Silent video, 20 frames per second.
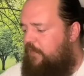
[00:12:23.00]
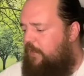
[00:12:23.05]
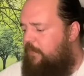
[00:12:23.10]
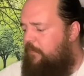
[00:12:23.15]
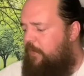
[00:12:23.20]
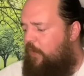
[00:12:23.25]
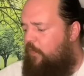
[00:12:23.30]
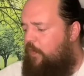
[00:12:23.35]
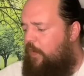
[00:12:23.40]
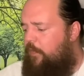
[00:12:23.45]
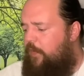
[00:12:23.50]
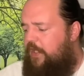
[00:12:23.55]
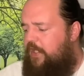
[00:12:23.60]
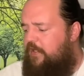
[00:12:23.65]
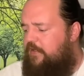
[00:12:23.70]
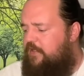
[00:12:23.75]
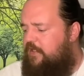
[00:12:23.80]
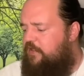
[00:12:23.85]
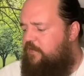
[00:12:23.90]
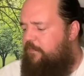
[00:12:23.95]
But when we
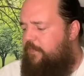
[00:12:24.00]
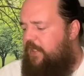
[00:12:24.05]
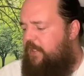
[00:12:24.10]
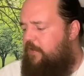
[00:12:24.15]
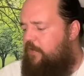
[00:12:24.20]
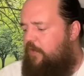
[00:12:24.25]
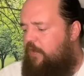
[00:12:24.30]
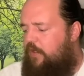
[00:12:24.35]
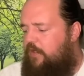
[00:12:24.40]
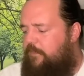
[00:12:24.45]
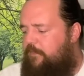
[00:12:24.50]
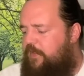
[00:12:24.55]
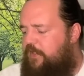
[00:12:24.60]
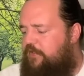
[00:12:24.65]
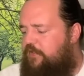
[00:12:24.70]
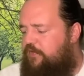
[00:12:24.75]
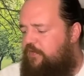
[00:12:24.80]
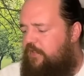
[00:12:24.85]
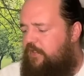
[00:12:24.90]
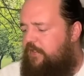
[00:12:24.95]
get this big card of
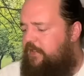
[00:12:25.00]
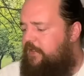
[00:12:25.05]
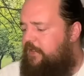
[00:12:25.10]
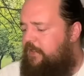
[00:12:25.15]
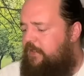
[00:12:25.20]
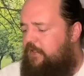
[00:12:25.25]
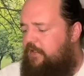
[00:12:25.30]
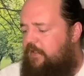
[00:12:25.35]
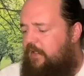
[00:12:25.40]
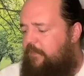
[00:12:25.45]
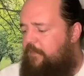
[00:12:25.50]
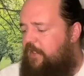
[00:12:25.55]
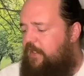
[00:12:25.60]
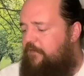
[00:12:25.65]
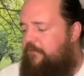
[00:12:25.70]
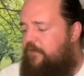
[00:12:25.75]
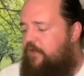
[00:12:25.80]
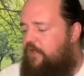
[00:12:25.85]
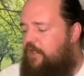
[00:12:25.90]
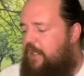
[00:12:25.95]
mystery, I mean,
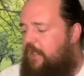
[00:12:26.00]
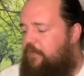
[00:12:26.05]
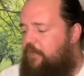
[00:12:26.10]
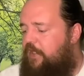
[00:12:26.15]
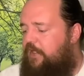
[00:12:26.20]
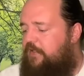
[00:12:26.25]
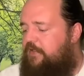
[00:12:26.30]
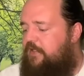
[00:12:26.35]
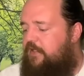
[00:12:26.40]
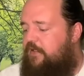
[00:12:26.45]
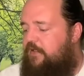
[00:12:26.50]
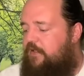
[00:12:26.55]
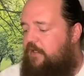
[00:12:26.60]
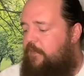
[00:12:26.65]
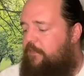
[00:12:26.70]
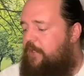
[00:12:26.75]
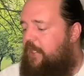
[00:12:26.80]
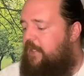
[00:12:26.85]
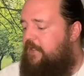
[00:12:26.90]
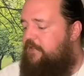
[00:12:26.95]
if you're not linked to a
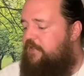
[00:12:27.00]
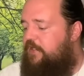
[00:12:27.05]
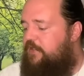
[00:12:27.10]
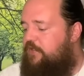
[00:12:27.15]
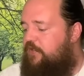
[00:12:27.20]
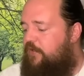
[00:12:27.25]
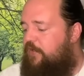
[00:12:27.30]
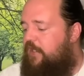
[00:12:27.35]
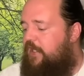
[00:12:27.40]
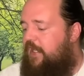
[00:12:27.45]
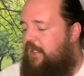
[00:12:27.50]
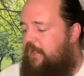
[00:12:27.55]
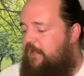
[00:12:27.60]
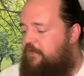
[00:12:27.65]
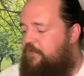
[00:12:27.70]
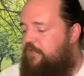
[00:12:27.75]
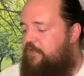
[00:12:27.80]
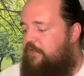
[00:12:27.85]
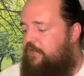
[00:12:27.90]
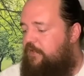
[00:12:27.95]
Pisces or a
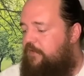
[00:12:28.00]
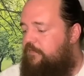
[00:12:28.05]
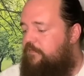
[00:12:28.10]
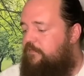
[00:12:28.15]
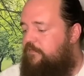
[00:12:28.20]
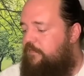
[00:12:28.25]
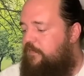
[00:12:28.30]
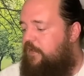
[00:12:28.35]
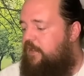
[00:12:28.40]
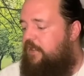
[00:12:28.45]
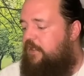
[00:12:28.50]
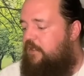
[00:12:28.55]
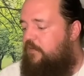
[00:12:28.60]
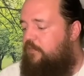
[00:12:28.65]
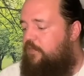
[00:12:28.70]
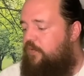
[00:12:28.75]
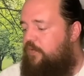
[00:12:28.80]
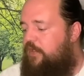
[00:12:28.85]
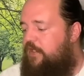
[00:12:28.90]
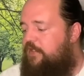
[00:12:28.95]
Cancer, like the
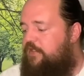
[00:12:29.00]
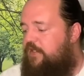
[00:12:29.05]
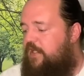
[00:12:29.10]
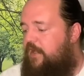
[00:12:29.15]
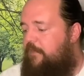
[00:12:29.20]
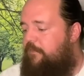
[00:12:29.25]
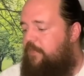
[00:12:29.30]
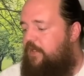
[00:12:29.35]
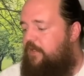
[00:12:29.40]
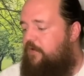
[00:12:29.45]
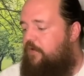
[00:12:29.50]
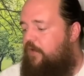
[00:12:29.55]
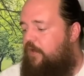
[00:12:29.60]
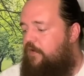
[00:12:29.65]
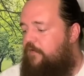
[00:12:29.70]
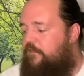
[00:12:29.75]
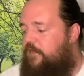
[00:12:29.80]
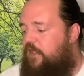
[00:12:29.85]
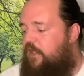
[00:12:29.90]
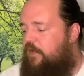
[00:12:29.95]
moon is that big card
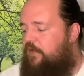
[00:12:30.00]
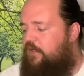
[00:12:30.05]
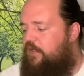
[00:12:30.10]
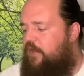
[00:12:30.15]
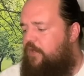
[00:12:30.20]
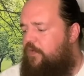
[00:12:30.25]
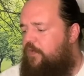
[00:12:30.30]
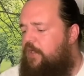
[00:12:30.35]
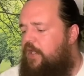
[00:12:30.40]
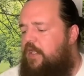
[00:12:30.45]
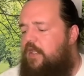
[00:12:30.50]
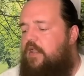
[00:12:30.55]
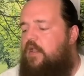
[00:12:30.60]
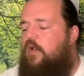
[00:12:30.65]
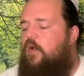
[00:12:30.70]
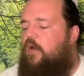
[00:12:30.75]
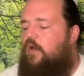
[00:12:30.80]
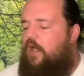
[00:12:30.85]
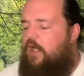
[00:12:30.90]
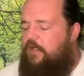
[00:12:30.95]
of the unknown,
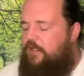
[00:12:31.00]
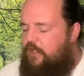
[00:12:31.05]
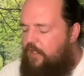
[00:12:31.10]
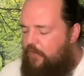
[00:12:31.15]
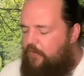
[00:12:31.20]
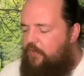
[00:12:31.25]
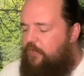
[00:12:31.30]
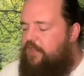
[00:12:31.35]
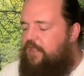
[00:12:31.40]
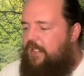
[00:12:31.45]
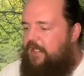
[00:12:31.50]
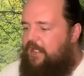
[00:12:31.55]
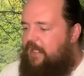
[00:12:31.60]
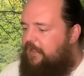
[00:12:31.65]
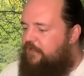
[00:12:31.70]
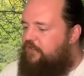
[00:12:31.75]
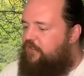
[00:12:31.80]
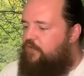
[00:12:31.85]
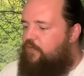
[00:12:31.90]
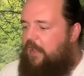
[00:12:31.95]
Another thing I
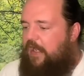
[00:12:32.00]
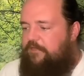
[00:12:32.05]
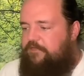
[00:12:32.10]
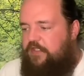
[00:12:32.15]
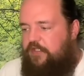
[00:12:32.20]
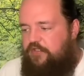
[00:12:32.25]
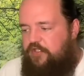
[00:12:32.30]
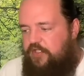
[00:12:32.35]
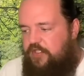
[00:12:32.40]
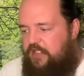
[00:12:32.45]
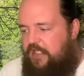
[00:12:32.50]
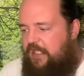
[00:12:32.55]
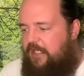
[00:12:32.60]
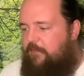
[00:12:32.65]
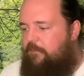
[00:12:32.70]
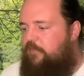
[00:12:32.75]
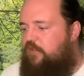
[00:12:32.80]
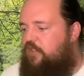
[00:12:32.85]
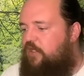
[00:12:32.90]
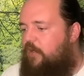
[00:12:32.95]
do have to just
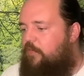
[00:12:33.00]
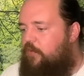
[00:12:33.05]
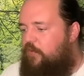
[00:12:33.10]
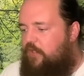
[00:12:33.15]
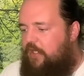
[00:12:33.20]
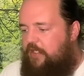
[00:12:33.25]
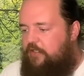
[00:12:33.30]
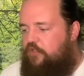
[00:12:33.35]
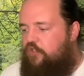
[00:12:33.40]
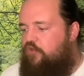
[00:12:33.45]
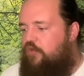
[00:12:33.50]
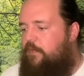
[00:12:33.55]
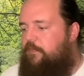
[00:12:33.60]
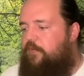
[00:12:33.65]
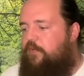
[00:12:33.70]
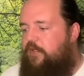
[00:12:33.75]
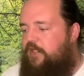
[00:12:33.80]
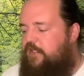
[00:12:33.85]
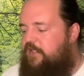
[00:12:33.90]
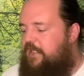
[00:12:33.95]
keep double and
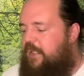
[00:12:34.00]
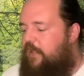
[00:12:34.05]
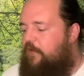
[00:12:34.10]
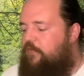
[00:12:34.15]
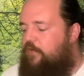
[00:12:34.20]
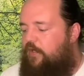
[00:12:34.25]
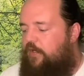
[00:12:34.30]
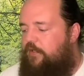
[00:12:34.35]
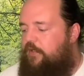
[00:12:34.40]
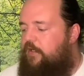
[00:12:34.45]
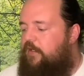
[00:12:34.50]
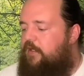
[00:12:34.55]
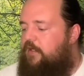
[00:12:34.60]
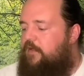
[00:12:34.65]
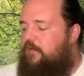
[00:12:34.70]
tripling down on.